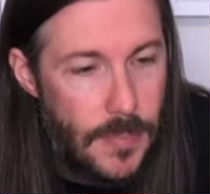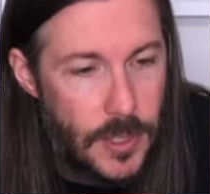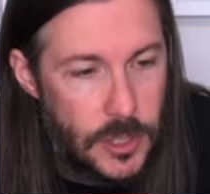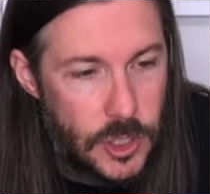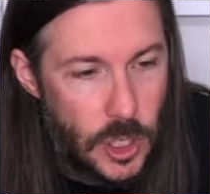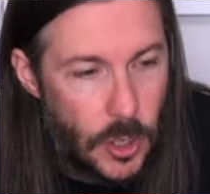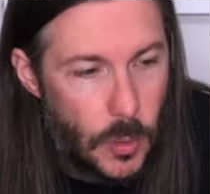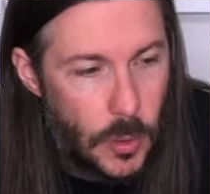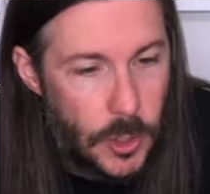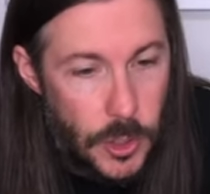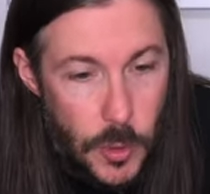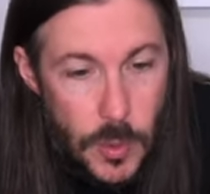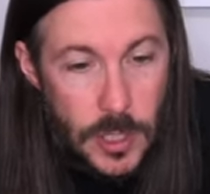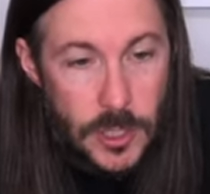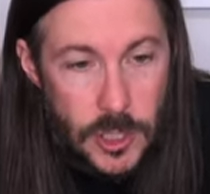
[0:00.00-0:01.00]
so
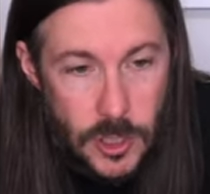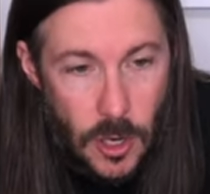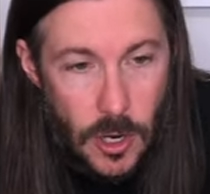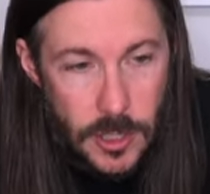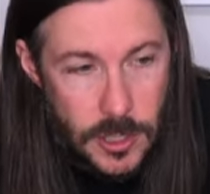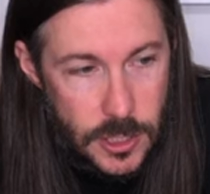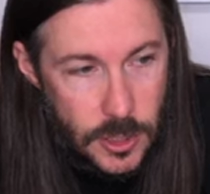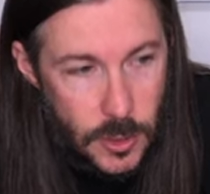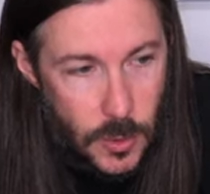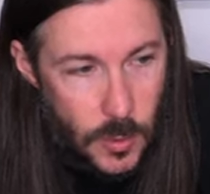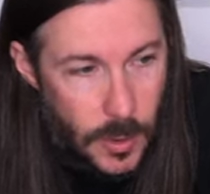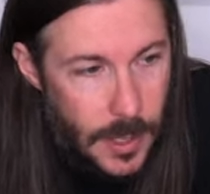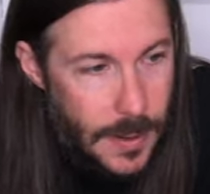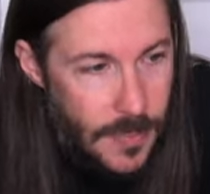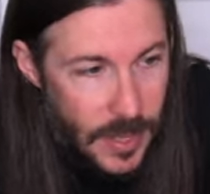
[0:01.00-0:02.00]
you can start
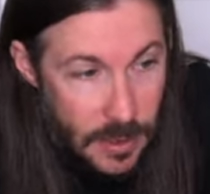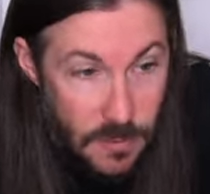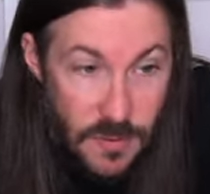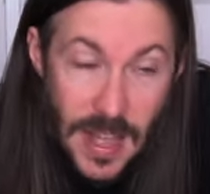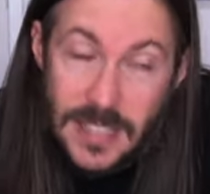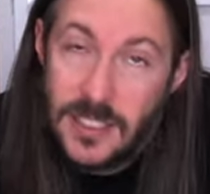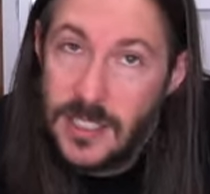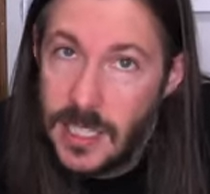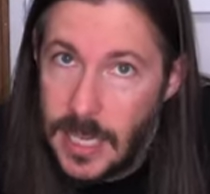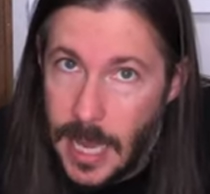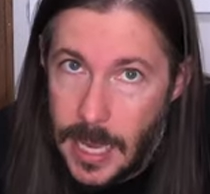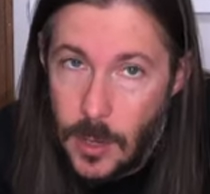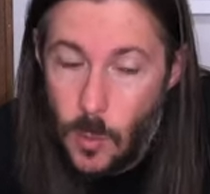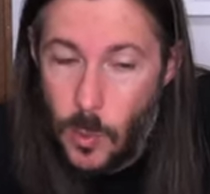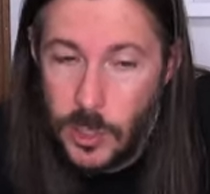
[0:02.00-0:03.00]
to
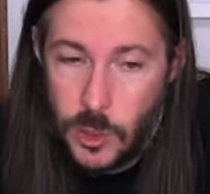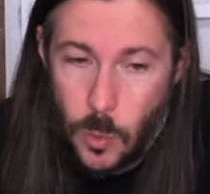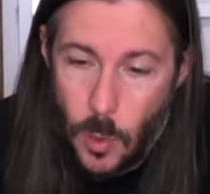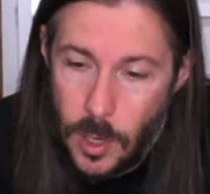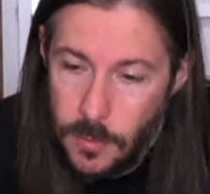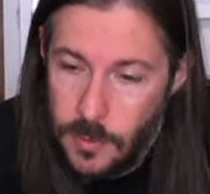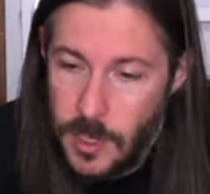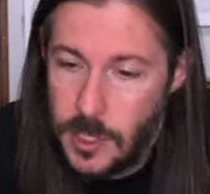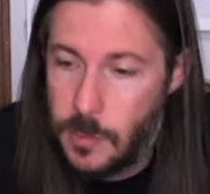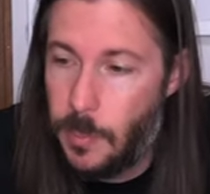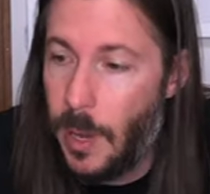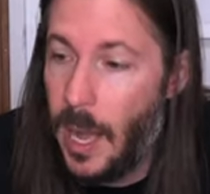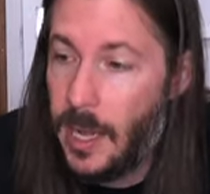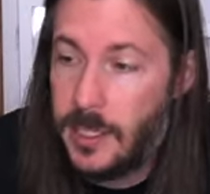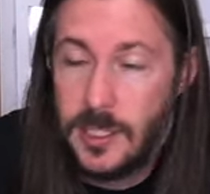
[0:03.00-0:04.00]
investigate which one of these
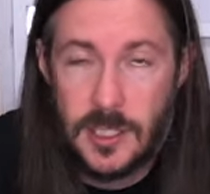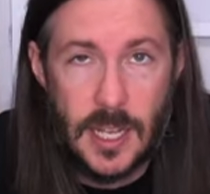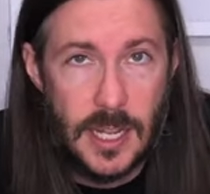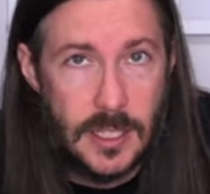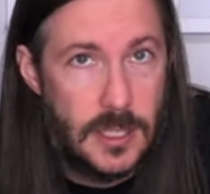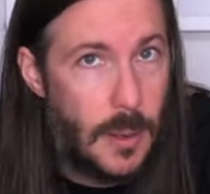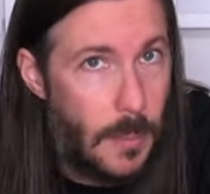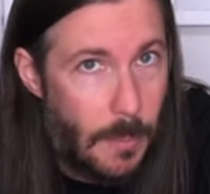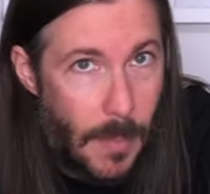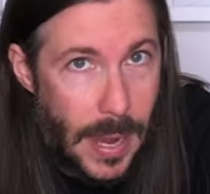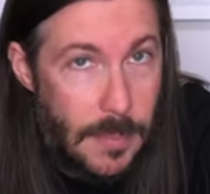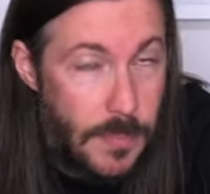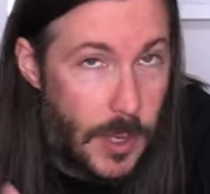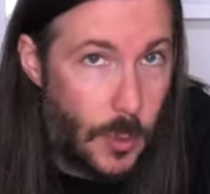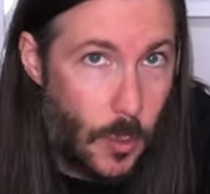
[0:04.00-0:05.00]
box sets
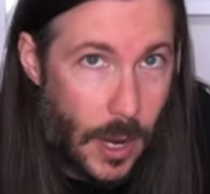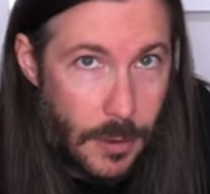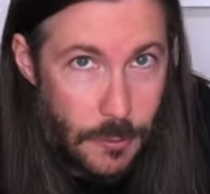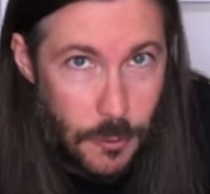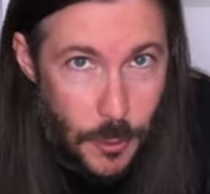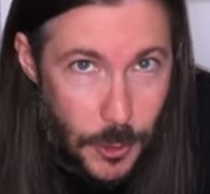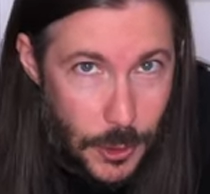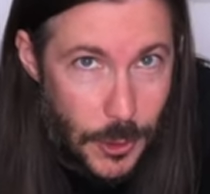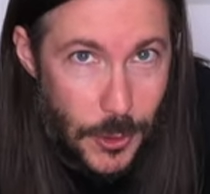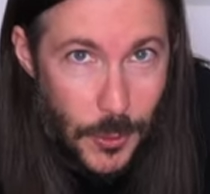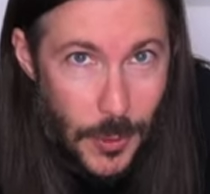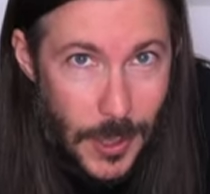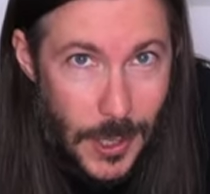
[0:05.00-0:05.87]
might be right for you.